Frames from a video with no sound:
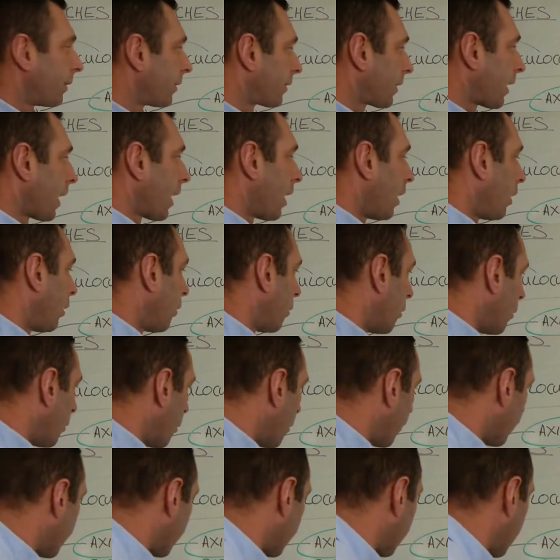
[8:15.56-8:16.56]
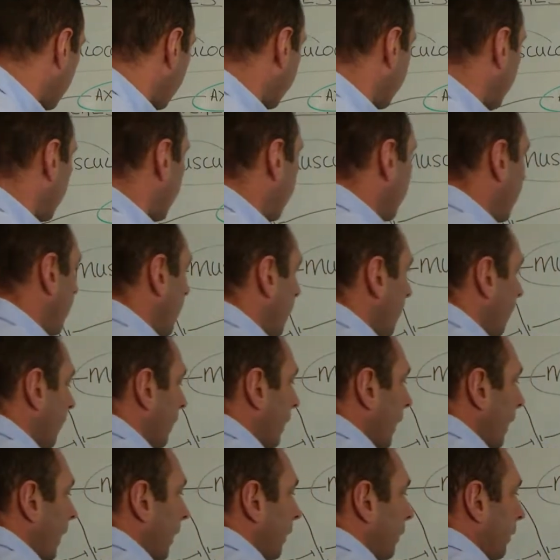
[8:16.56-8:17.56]
one's got loads of stuff going on,
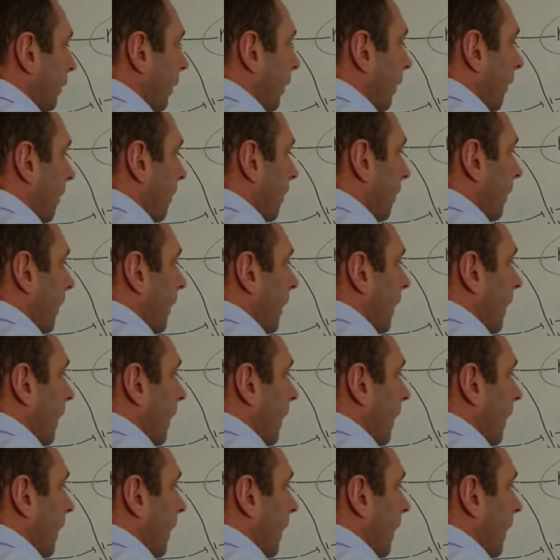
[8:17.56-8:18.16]
okay? So